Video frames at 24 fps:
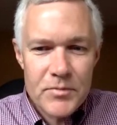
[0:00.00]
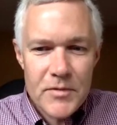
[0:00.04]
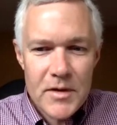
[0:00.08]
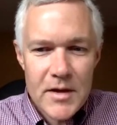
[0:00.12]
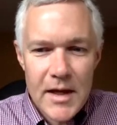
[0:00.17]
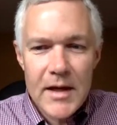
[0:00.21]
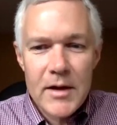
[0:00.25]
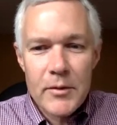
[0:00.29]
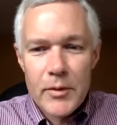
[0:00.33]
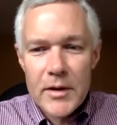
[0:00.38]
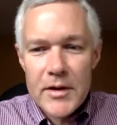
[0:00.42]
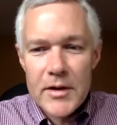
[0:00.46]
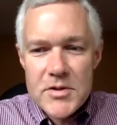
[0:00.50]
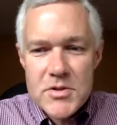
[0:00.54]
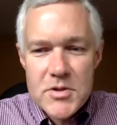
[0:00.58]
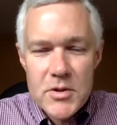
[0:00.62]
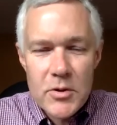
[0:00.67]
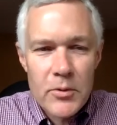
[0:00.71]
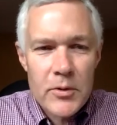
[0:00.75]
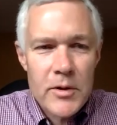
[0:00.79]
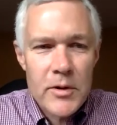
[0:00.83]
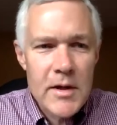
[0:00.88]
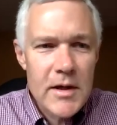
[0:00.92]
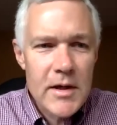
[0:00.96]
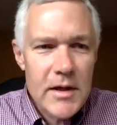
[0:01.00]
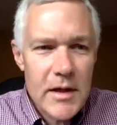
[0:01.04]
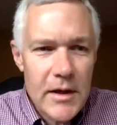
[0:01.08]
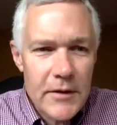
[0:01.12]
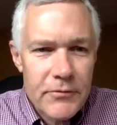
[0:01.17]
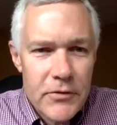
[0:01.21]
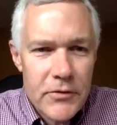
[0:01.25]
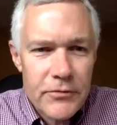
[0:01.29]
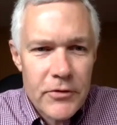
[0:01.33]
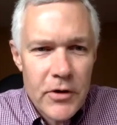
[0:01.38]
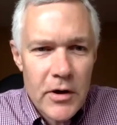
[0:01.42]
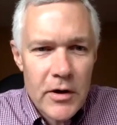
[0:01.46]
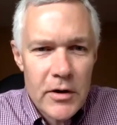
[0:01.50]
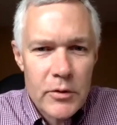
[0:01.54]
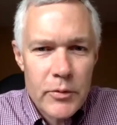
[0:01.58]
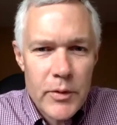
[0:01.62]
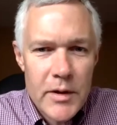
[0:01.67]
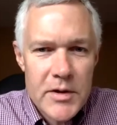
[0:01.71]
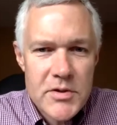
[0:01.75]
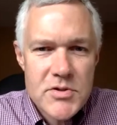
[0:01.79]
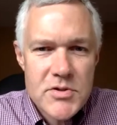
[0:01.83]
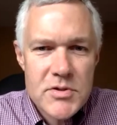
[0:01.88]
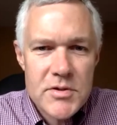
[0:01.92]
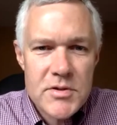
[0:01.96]
Anyway, so if you've got
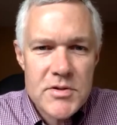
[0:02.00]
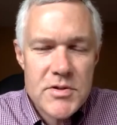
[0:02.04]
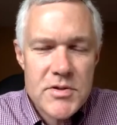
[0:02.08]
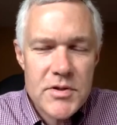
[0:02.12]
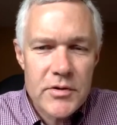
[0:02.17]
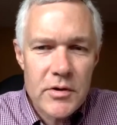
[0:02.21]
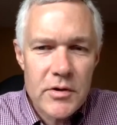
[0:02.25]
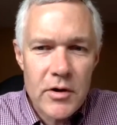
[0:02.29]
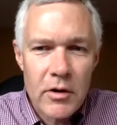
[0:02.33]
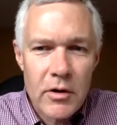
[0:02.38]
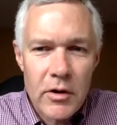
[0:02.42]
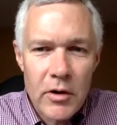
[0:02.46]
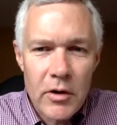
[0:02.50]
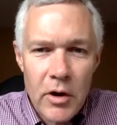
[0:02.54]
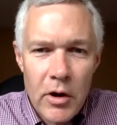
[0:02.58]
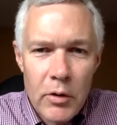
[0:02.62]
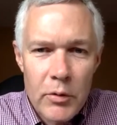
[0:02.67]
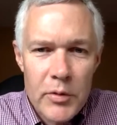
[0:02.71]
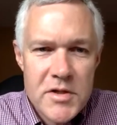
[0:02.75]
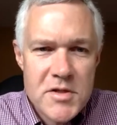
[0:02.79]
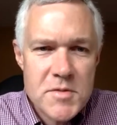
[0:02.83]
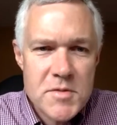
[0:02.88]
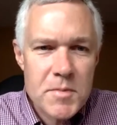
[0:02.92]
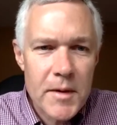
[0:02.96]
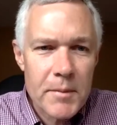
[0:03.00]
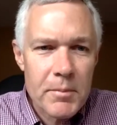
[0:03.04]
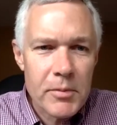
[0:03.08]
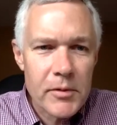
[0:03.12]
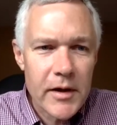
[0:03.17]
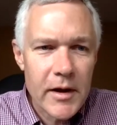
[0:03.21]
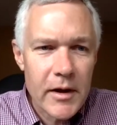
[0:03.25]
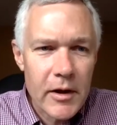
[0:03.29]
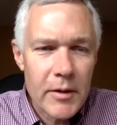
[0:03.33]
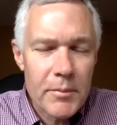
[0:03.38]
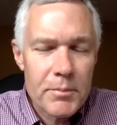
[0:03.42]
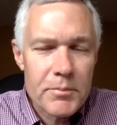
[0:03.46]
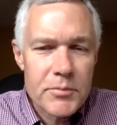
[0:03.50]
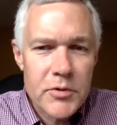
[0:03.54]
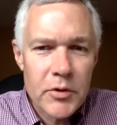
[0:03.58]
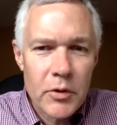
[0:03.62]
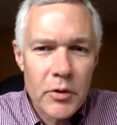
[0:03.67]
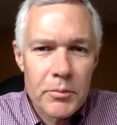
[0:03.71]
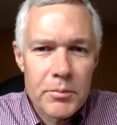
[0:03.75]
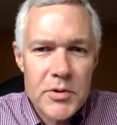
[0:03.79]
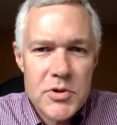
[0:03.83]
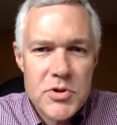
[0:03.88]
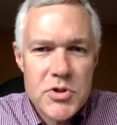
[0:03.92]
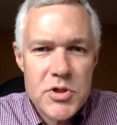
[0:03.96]
questions, there are always people to help.
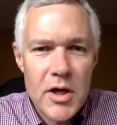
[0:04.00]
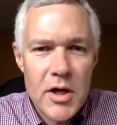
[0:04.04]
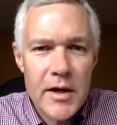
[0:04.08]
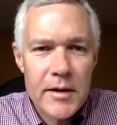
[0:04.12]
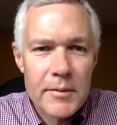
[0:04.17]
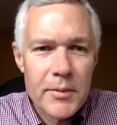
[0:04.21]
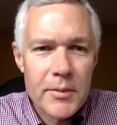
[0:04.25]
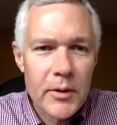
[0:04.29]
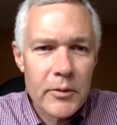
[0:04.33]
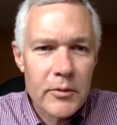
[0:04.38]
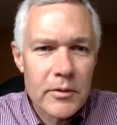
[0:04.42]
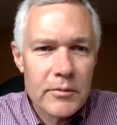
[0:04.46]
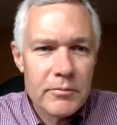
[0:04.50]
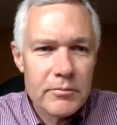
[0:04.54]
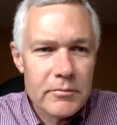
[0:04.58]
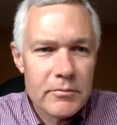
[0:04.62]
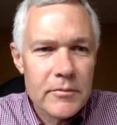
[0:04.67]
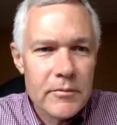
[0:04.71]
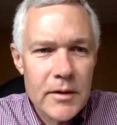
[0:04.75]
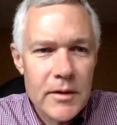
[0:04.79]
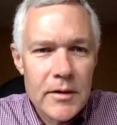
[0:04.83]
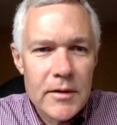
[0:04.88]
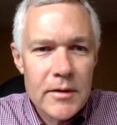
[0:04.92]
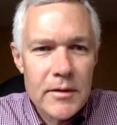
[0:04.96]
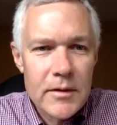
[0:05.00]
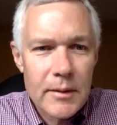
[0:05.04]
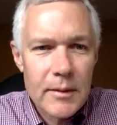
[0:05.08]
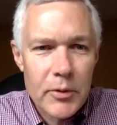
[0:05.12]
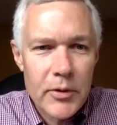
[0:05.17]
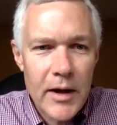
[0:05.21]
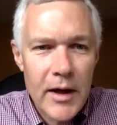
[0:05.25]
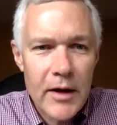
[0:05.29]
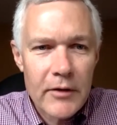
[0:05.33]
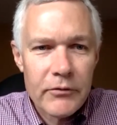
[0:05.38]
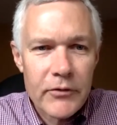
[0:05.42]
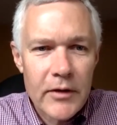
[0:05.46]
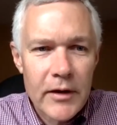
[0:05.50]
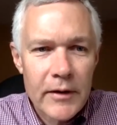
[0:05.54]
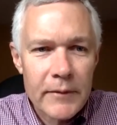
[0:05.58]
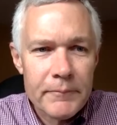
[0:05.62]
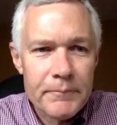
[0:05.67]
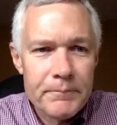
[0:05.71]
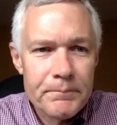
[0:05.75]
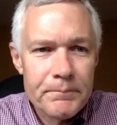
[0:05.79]
Don't be shy about asking.